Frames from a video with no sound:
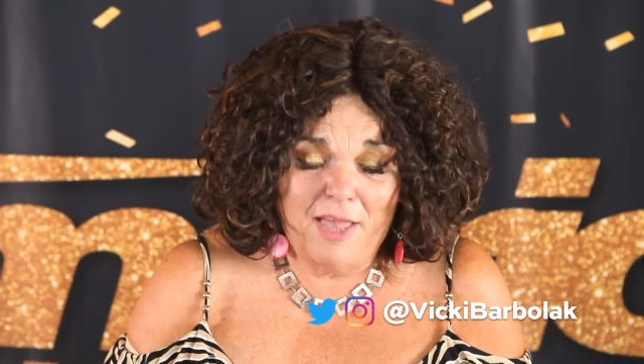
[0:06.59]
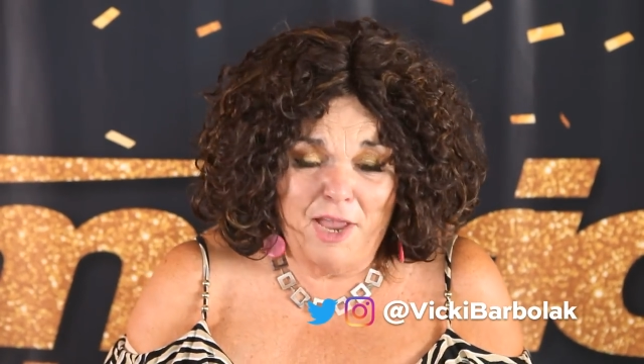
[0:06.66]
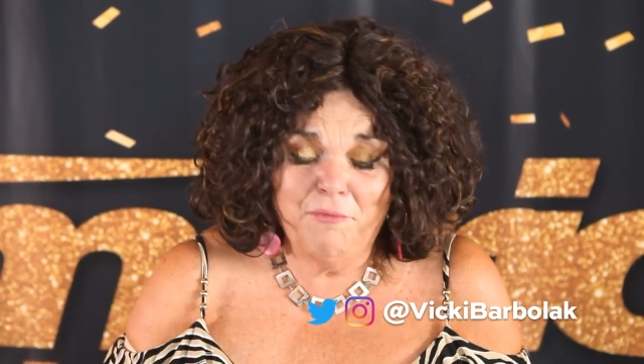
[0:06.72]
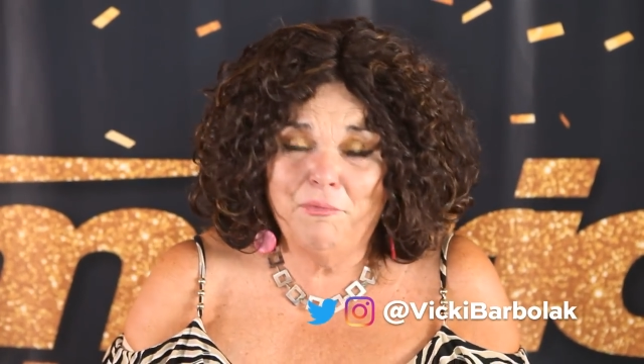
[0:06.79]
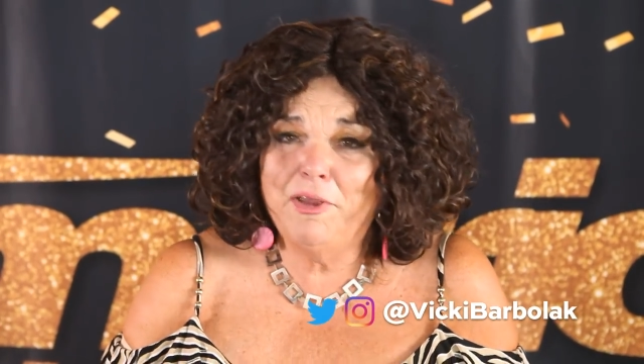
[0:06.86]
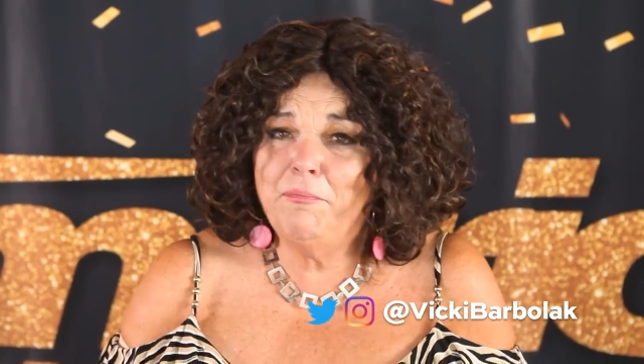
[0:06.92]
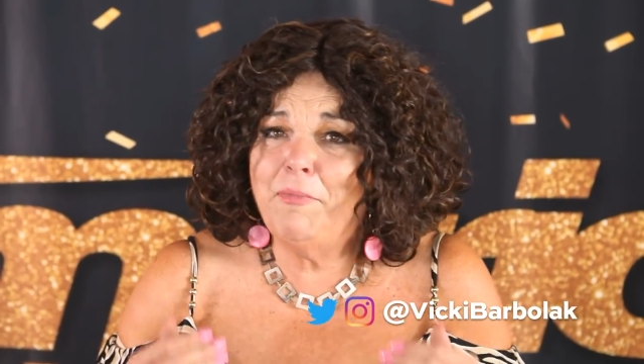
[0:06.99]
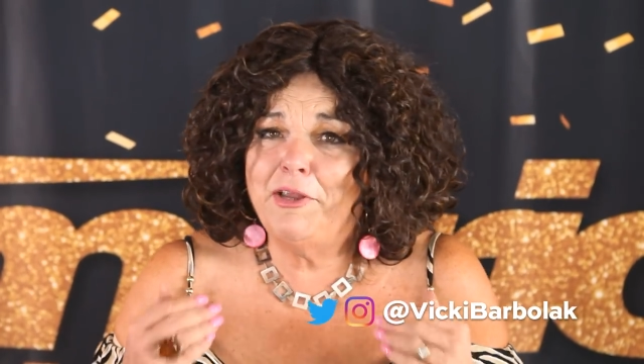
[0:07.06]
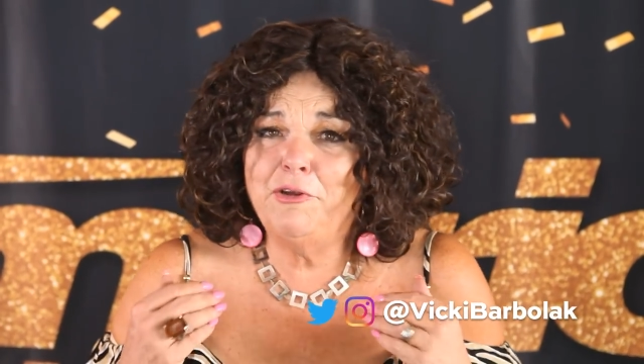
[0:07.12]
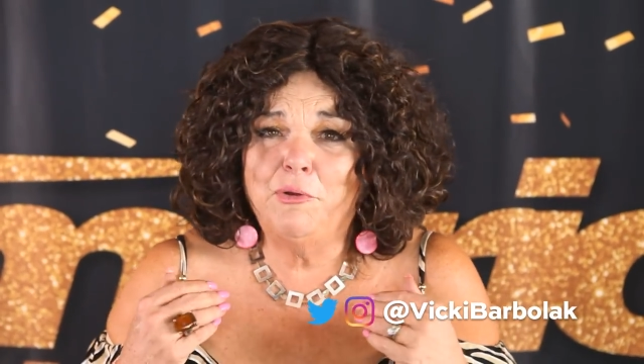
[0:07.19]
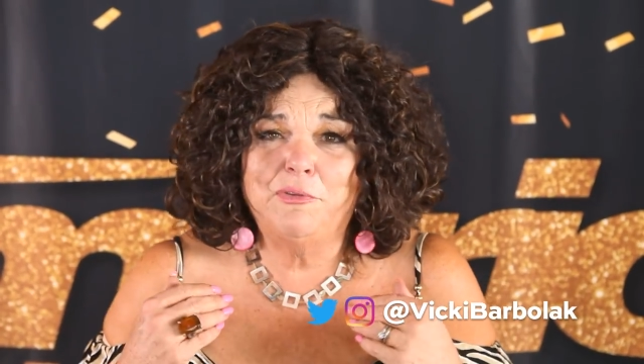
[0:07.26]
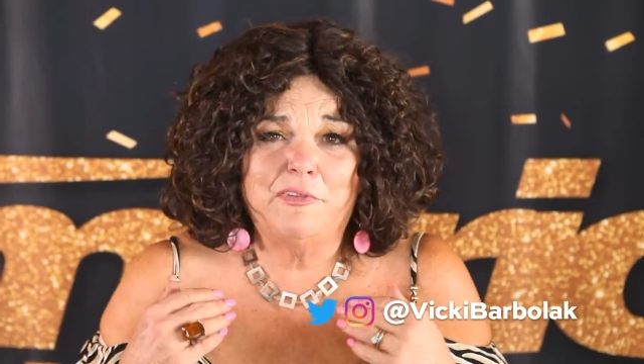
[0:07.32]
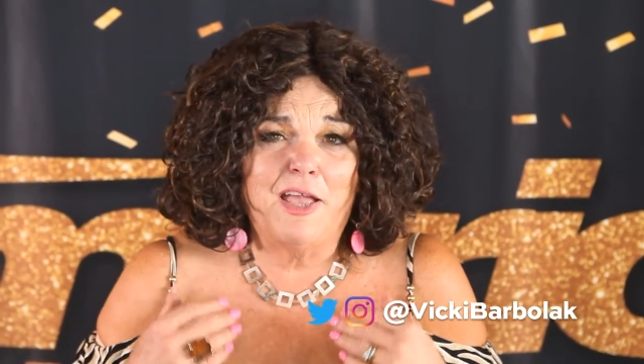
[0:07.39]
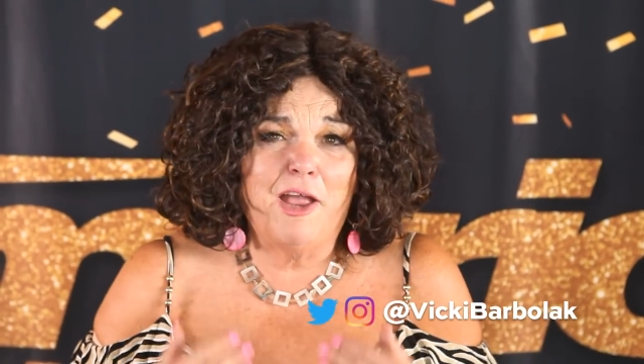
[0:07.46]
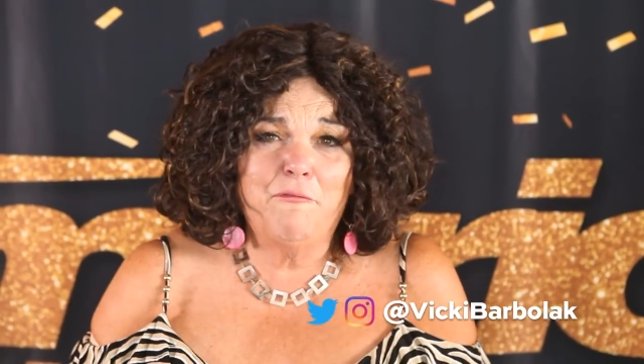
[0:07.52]
I read my
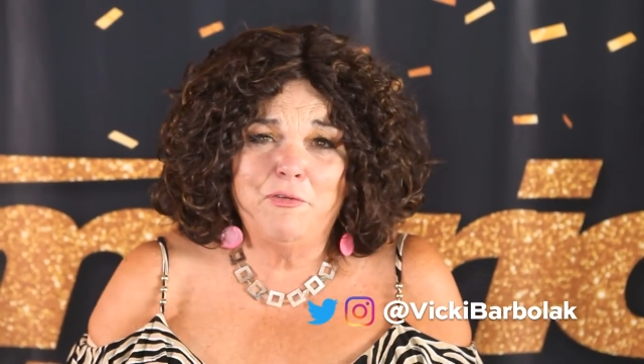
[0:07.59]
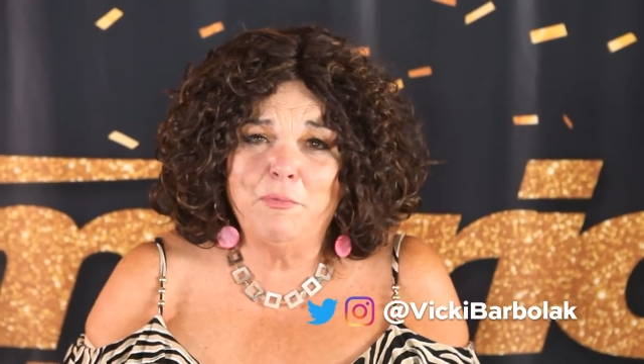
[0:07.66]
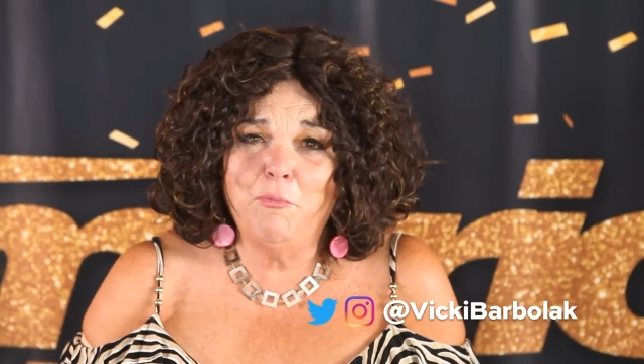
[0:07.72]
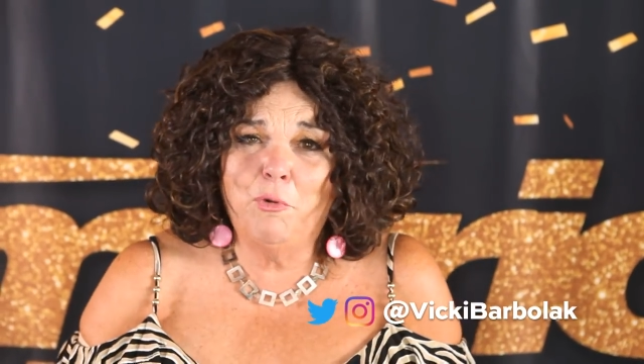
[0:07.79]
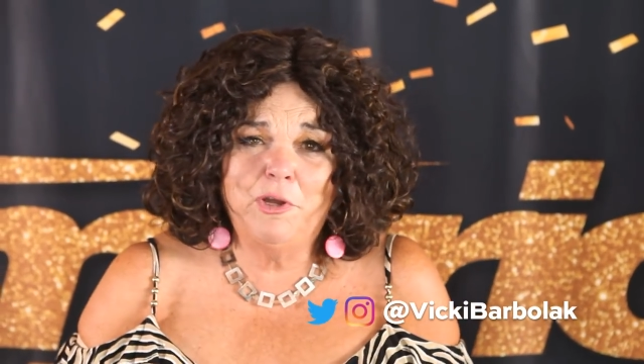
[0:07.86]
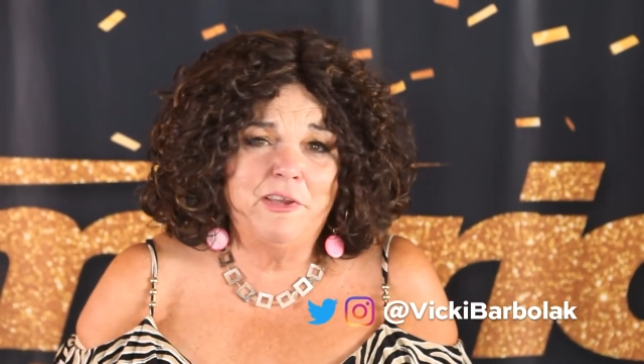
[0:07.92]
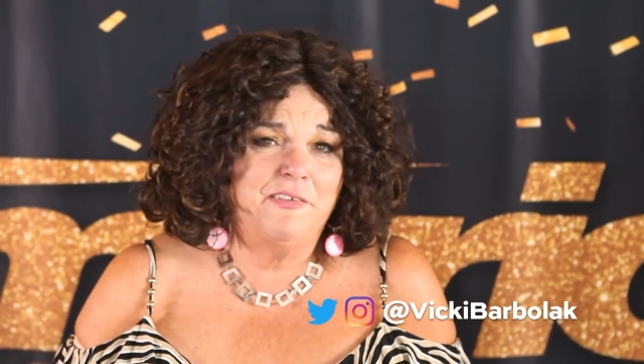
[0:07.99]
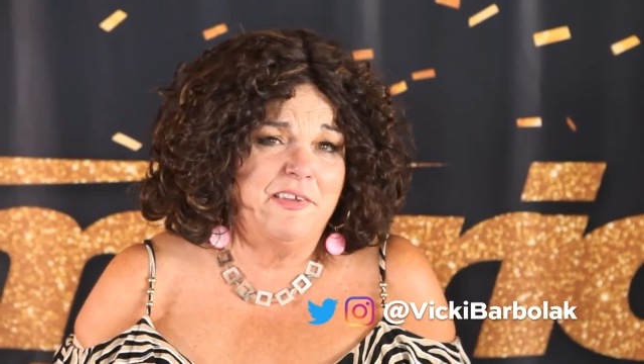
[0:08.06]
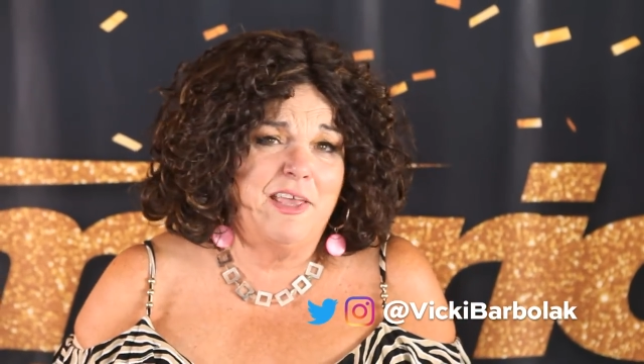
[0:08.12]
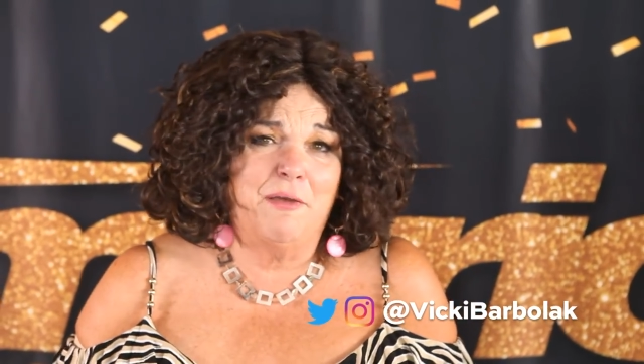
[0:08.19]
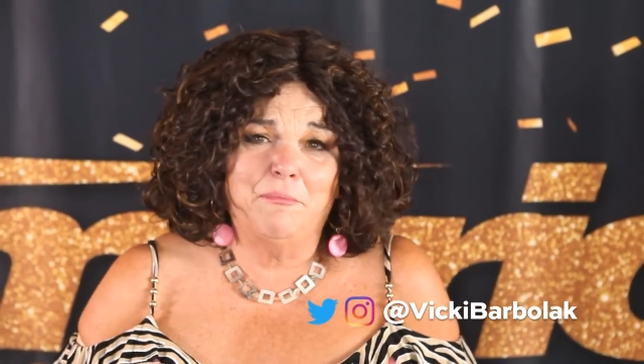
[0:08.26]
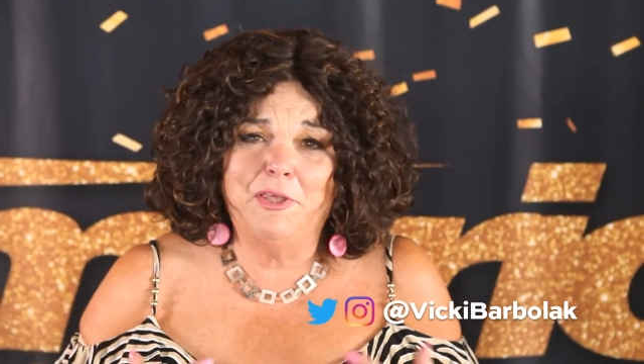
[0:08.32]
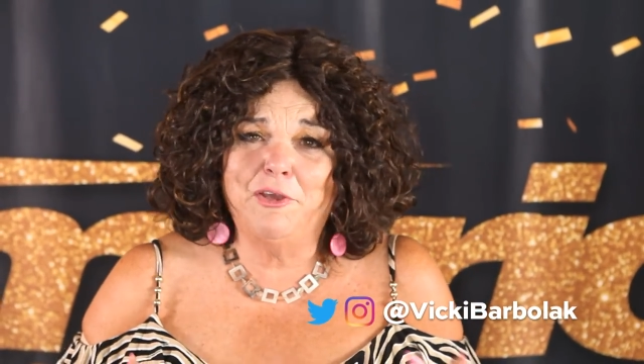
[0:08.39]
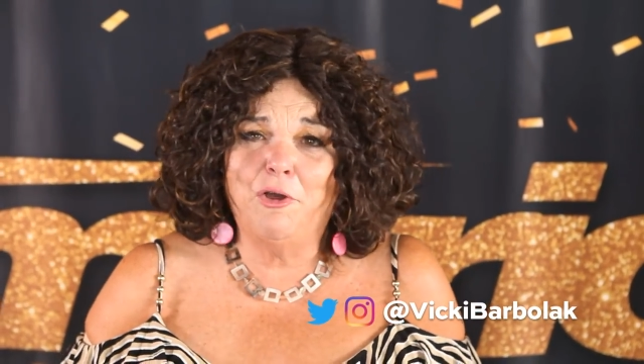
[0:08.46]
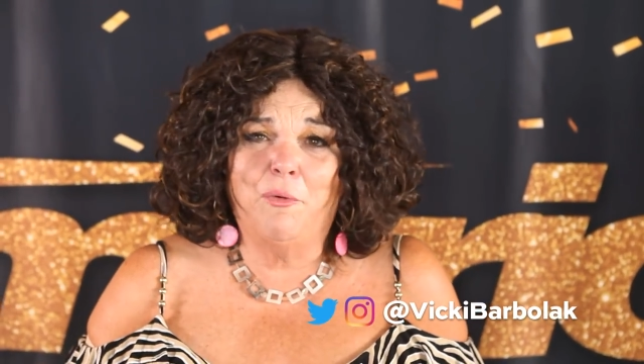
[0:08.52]
notes every morning to get
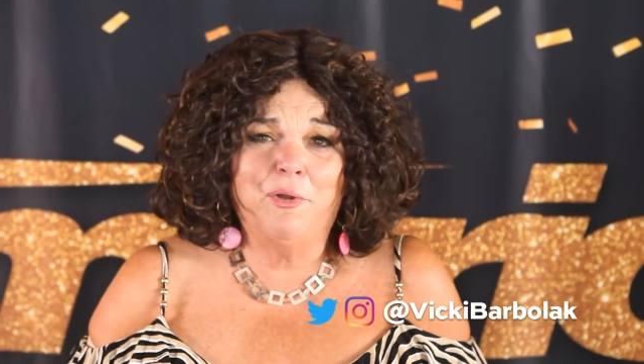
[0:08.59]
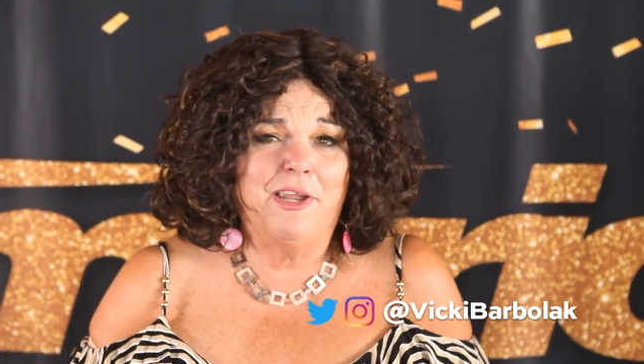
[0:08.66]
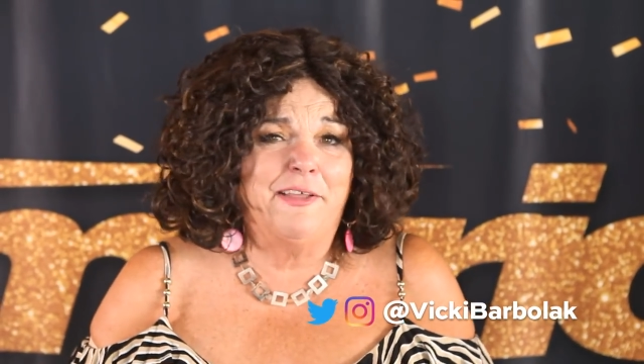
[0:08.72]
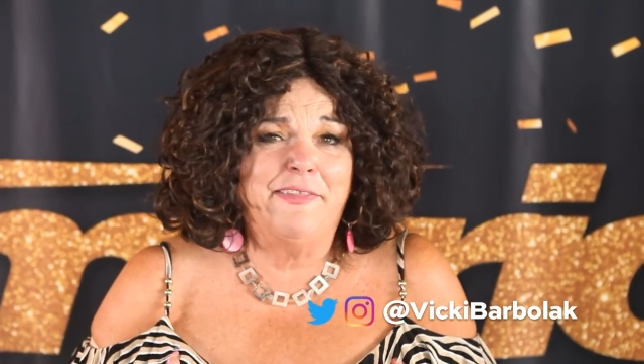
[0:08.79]
me going.